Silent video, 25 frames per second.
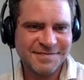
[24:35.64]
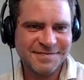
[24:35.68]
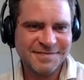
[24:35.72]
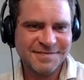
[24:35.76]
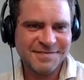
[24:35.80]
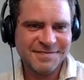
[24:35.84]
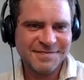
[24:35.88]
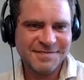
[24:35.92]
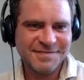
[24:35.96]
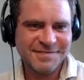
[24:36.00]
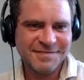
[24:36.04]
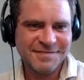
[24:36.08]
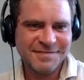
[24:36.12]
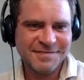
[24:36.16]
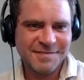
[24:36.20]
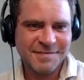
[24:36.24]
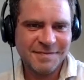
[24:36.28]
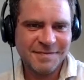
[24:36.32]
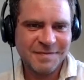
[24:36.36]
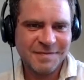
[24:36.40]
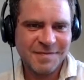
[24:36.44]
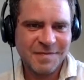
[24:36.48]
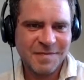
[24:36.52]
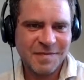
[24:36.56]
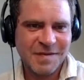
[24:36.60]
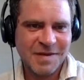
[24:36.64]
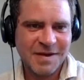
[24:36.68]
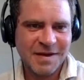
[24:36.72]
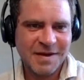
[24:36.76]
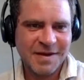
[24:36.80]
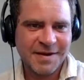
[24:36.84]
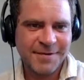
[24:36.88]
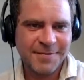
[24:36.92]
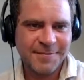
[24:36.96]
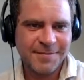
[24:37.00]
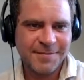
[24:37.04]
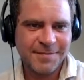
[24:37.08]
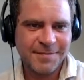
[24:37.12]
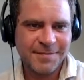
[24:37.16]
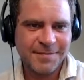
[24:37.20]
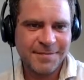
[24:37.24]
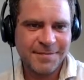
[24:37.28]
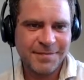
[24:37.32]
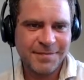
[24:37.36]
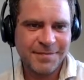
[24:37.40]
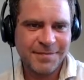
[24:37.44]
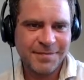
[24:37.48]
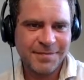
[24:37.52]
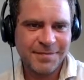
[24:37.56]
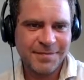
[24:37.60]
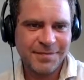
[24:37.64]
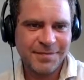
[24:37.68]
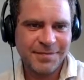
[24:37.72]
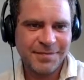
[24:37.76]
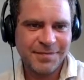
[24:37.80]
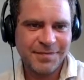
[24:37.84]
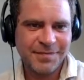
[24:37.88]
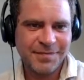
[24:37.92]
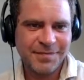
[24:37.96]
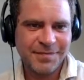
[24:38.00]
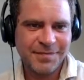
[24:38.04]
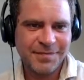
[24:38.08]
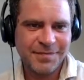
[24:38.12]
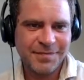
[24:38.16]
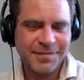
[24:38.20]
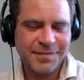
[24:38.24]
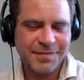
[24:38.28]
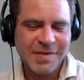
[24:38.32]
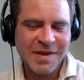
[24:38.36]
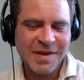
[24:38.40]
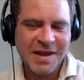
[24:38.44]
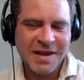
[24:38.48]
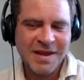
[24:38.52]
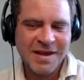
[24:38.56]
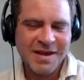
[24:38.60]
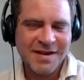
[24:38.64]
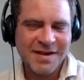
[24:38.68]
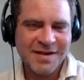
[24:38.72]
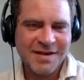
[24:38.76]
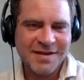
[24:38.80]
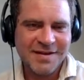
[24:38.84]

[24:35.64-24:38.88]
No words are spoken by the person on screen.